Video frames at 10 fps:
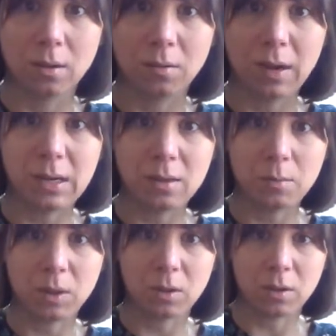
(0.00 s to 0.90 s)
right in the
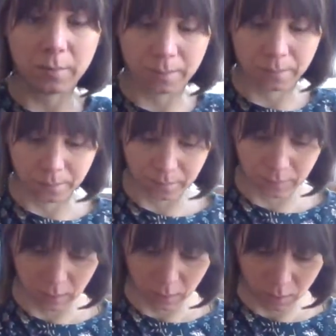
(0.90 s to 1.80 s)
middle.
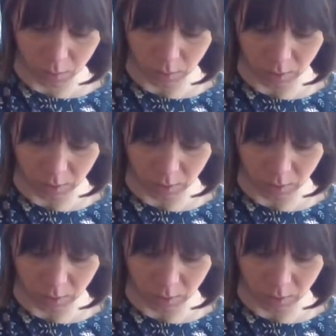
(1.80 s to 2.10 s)
We